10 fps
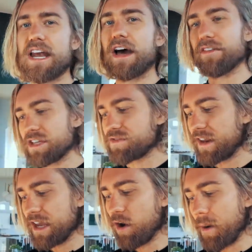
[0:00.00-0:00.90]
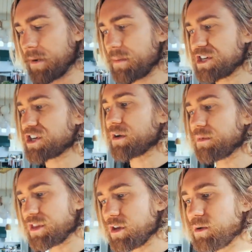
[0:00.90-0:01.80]
Now, in this video, I'm gonna be
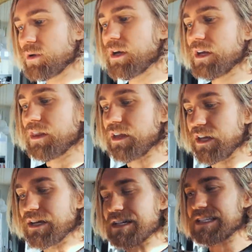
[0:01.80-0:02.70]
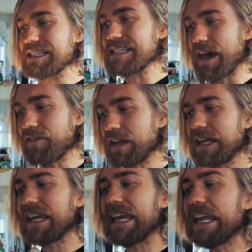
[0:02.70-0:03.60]
sharing with you the
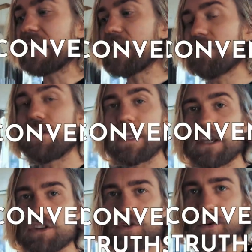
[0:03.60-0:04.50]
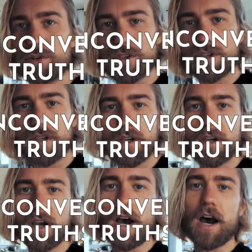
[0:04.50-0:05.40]
7 inconvenient truths
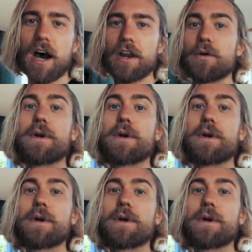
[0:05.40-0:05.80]
on